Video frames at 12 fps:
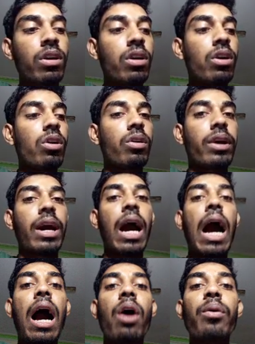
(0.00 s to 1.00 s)
Okay,
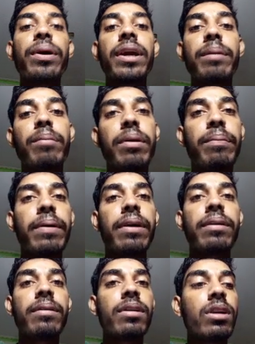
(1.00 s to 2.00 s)
how we can prepare
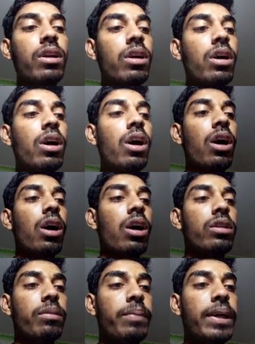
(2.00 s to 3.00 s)
the
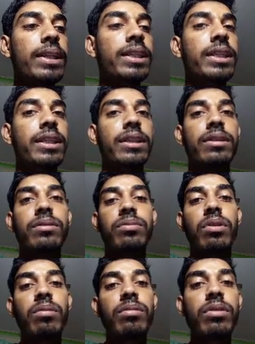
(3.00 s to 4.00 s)
benzene from
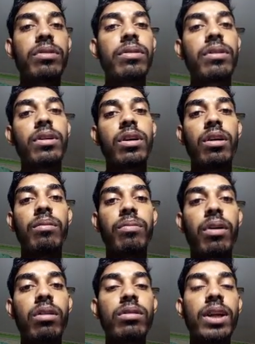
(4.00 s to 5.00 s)
the
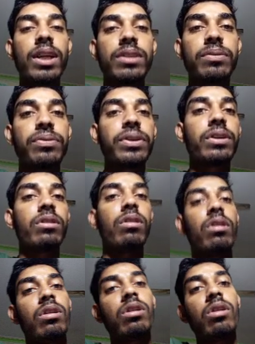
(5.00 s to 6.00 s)
compound that is phenol.
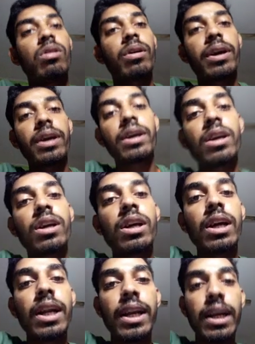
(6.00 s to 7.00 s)
Okay,
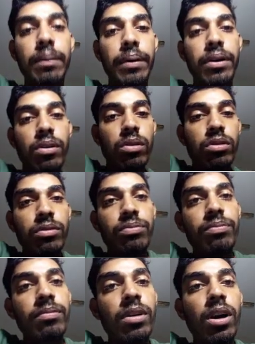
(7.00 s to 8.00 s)
let me draw
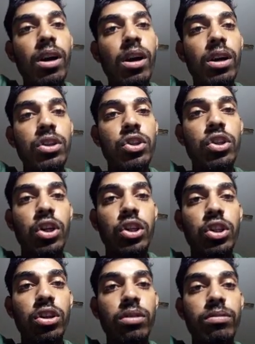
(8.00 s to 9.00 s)
the structure
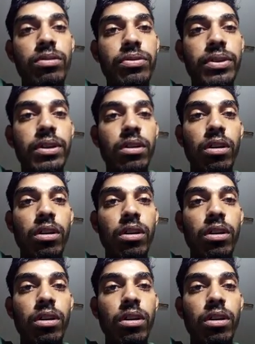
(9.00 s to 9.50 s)
of the phenol.